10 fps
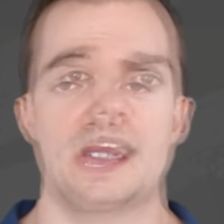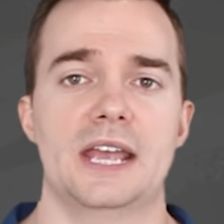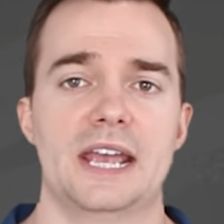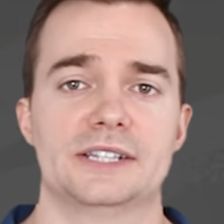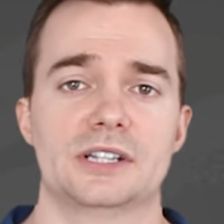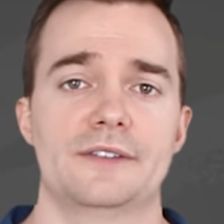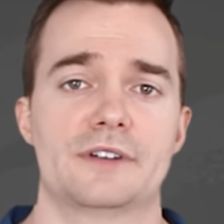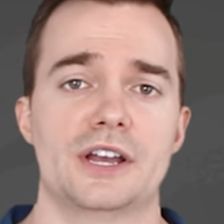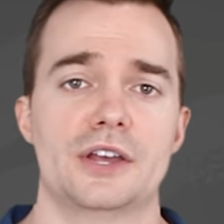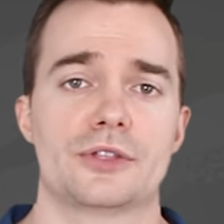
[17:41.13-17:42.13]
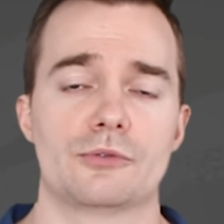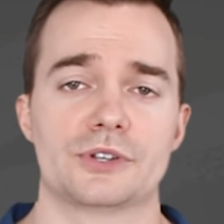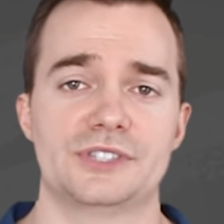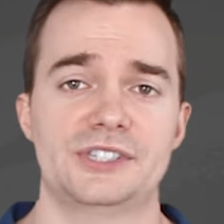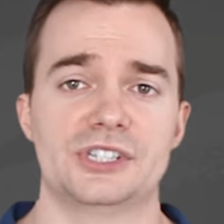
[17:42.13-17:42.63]
and deliver it through
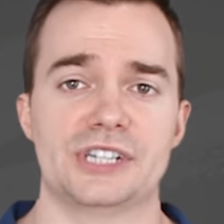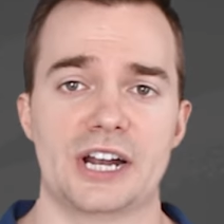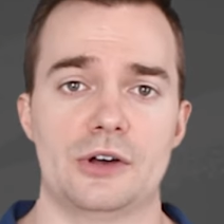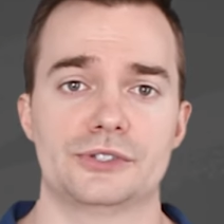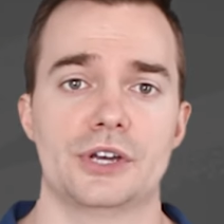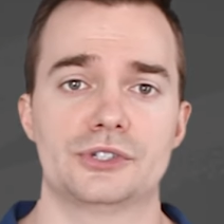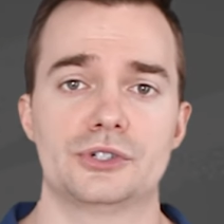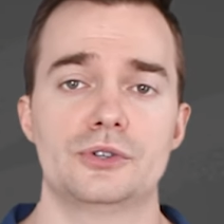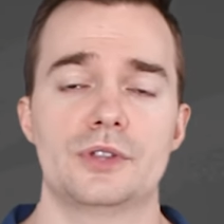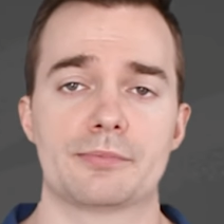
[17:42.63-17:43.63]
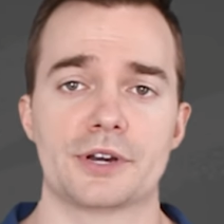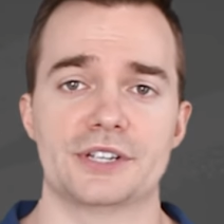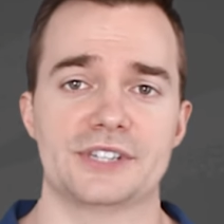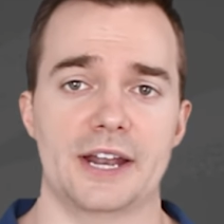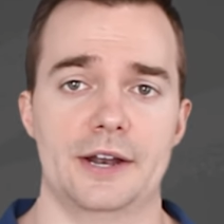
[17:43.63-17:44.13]
existing channels to the
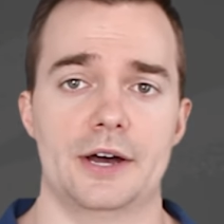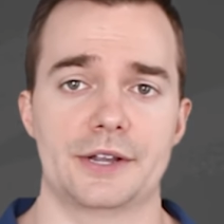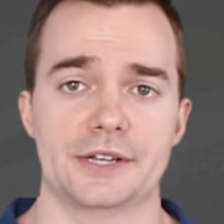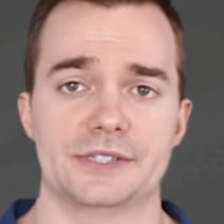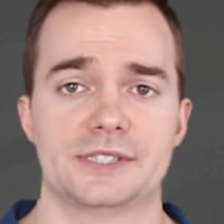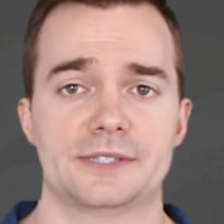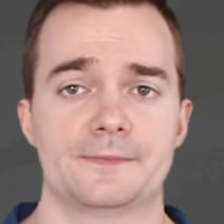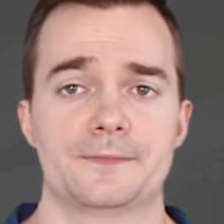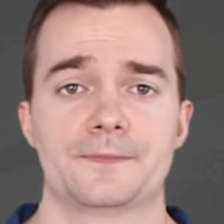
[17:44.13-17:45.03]
pre-decided audience.